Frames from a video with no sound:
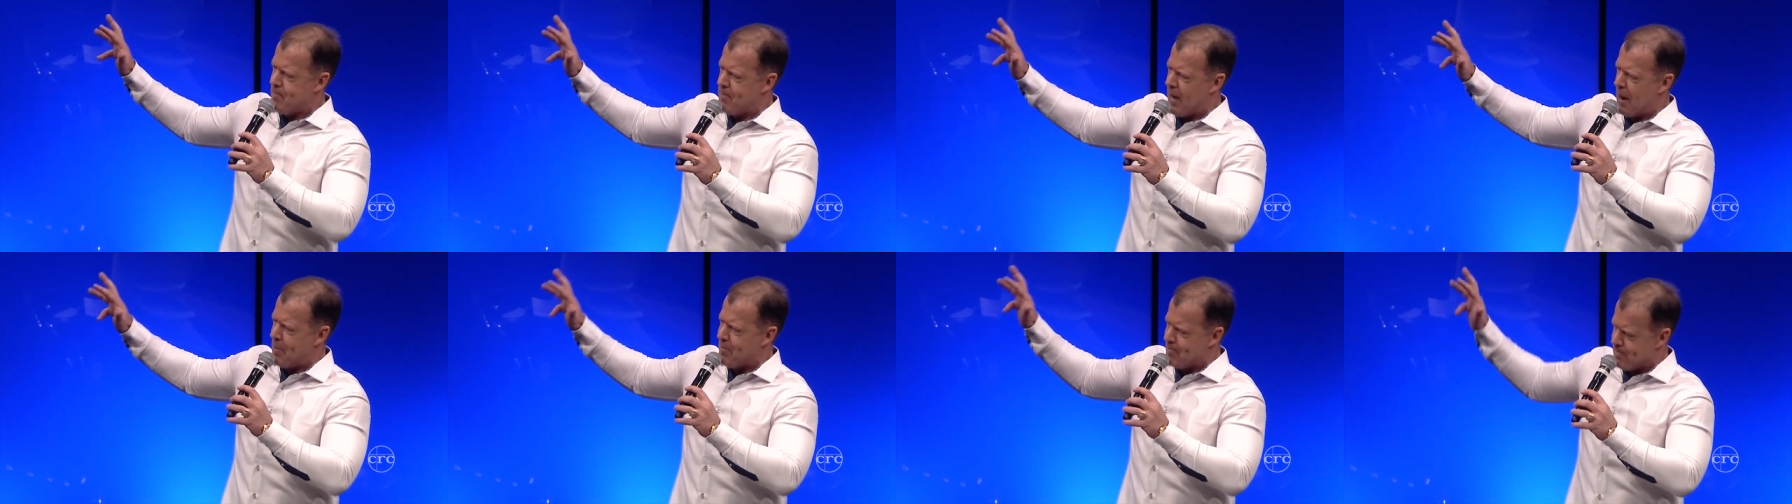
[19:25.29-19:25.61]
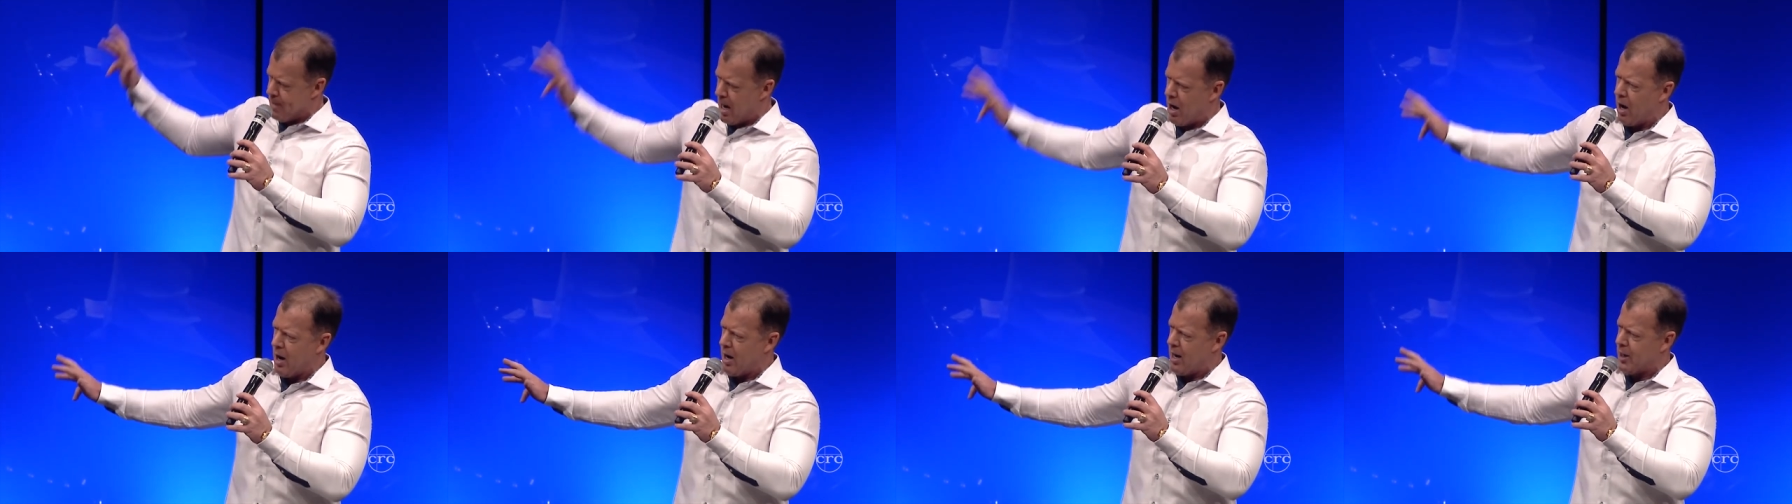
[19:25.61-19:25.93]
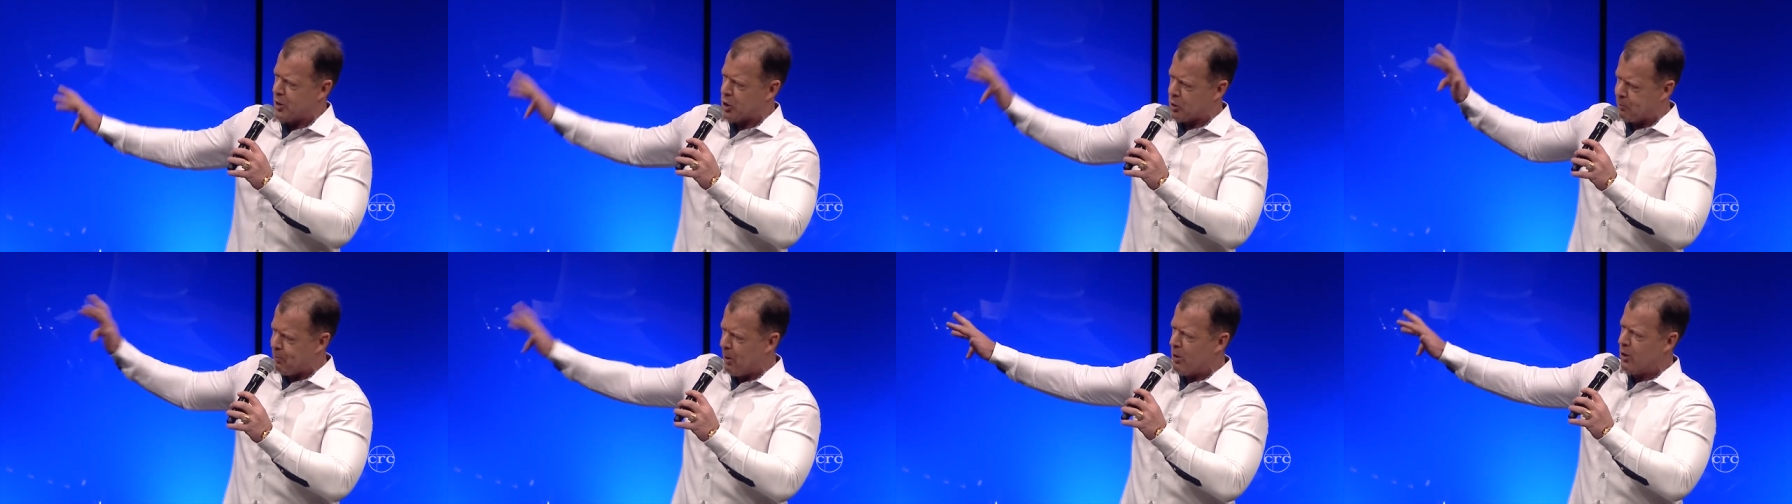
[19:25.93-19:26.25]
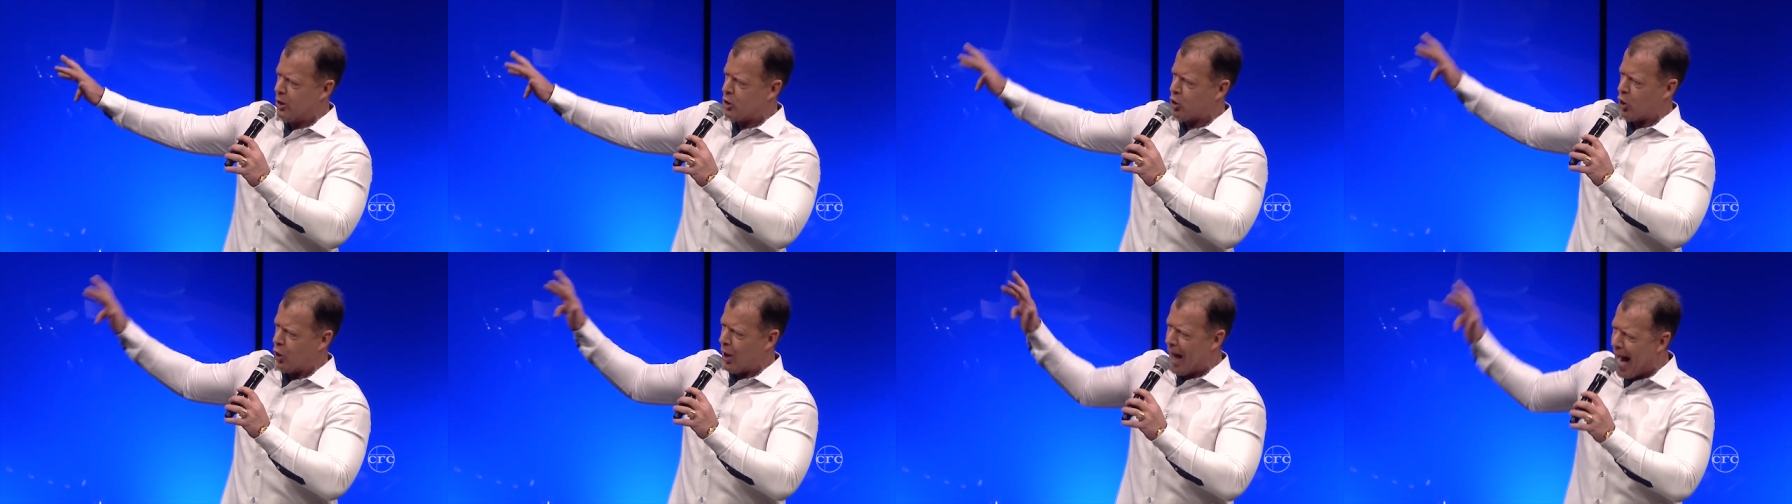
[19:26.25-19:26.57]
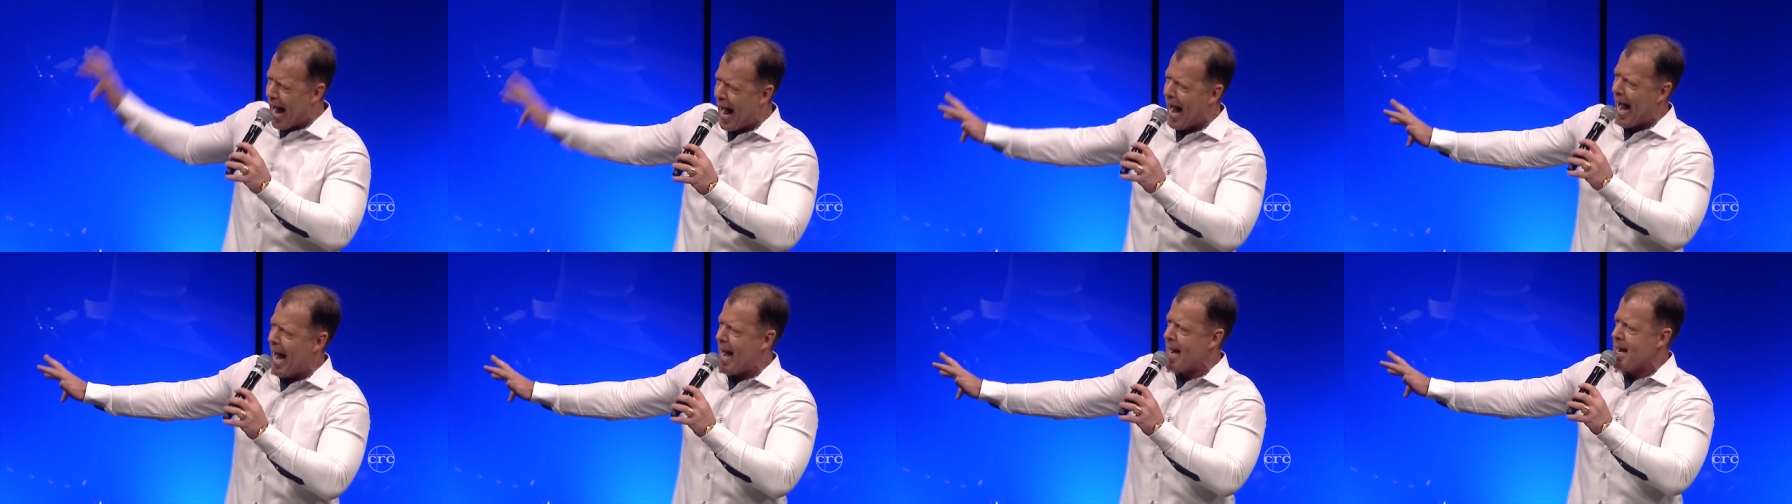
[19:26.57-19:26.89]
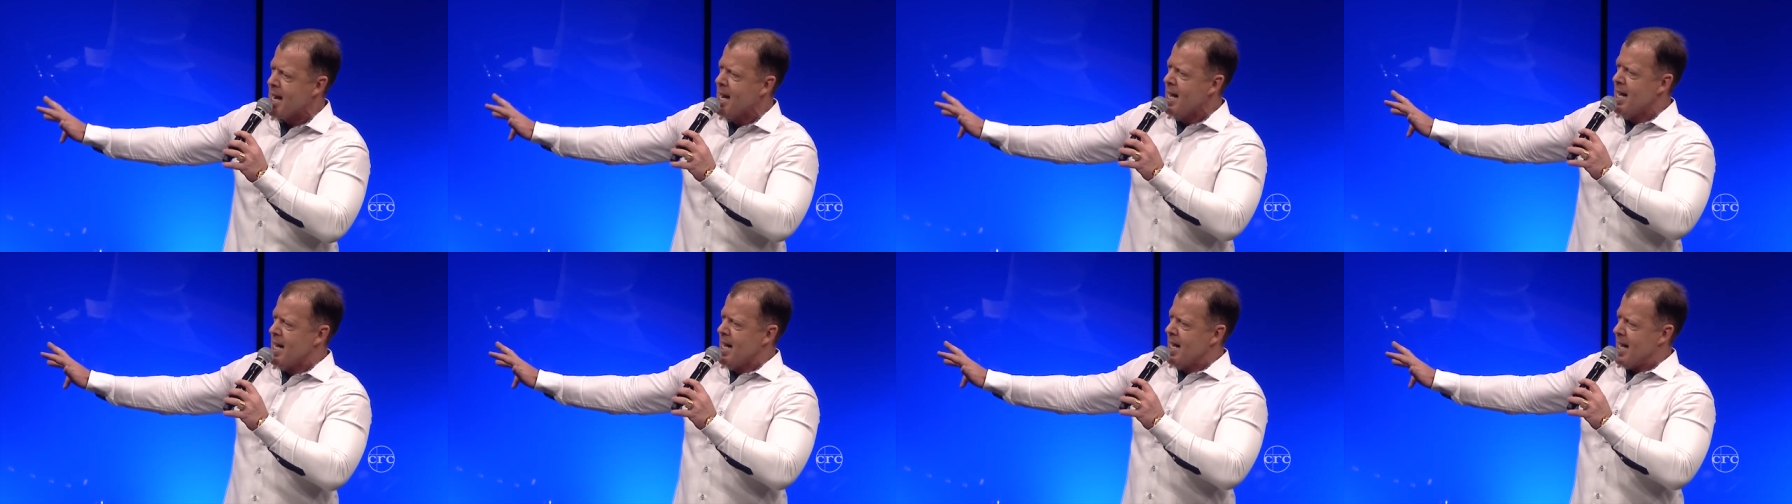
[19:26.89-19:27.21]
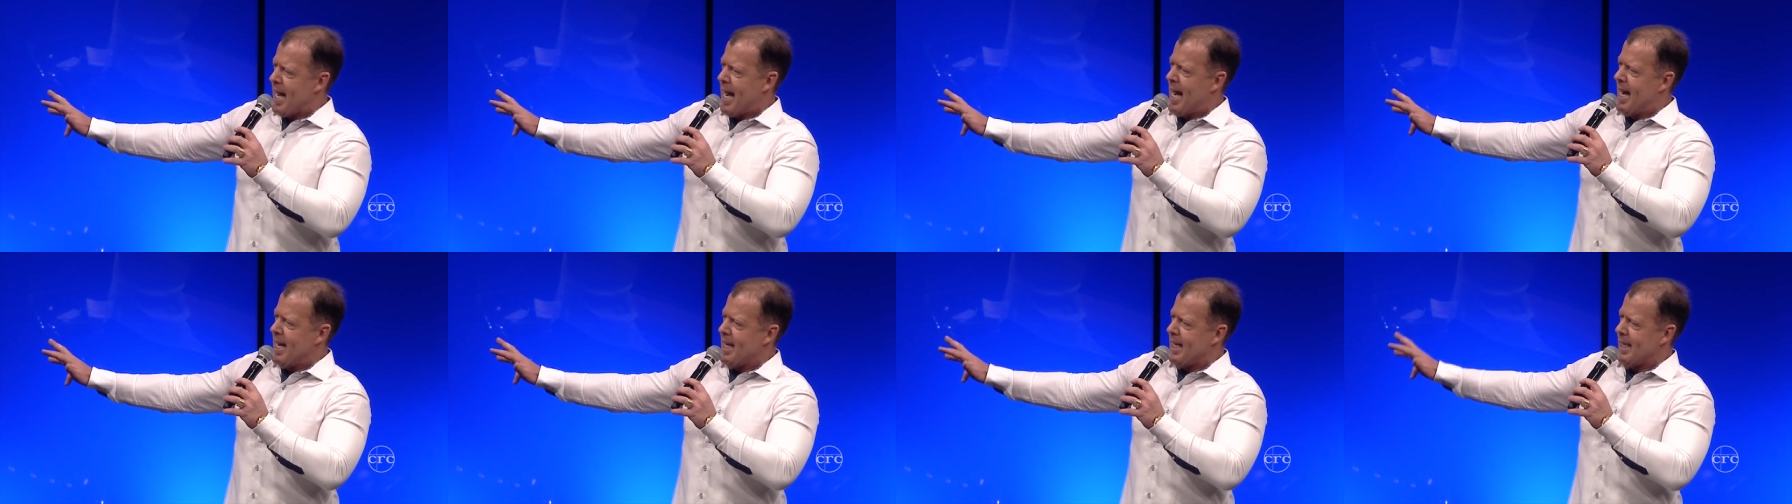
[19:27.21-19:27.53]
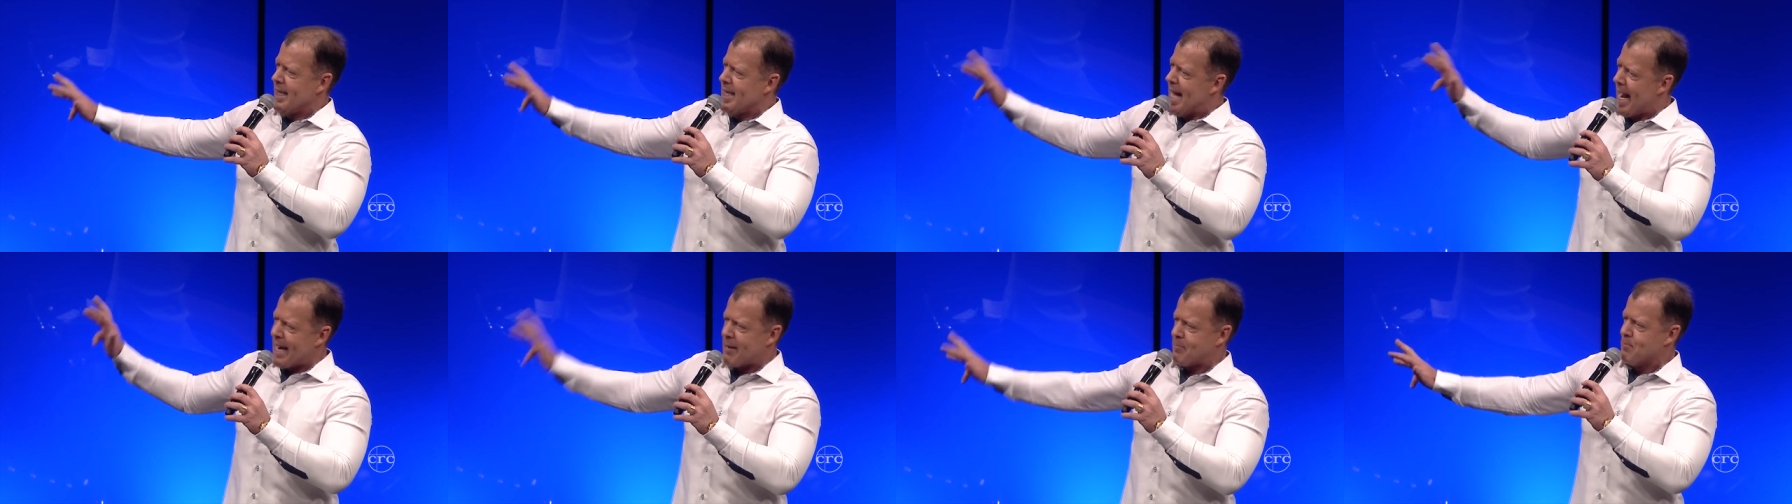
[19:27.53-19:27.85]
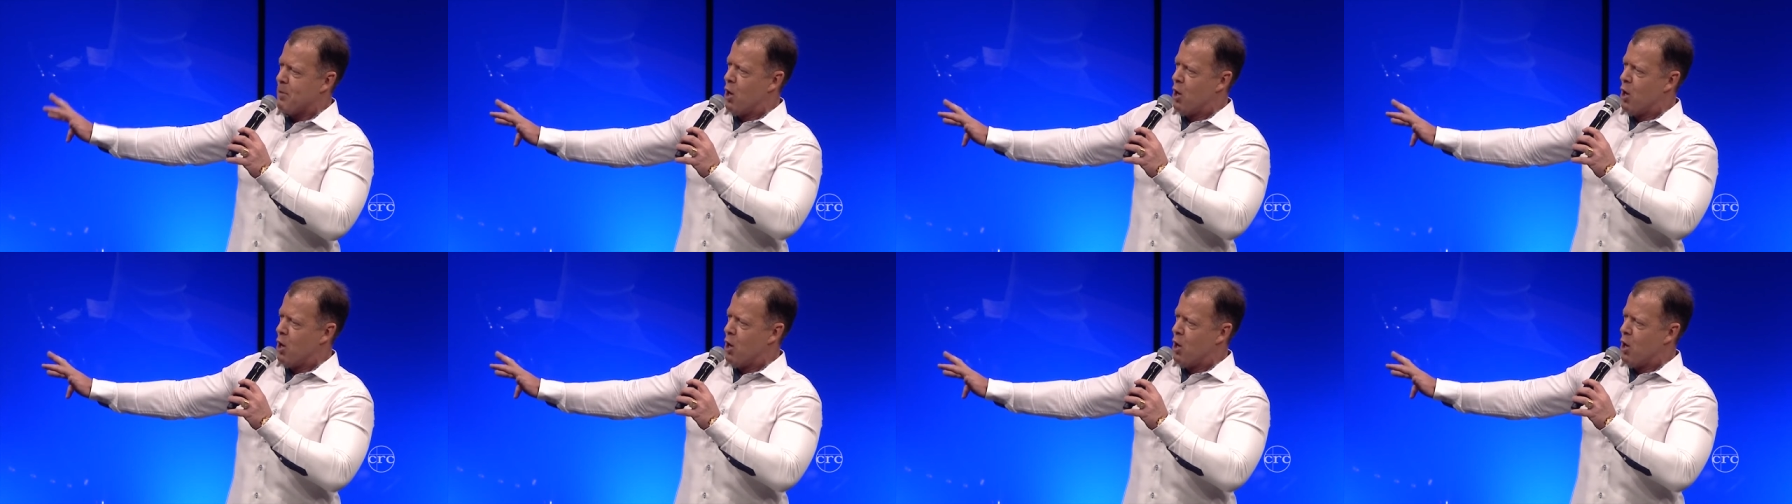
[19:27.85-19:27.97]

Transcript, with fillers: a, a spiritual high, and in that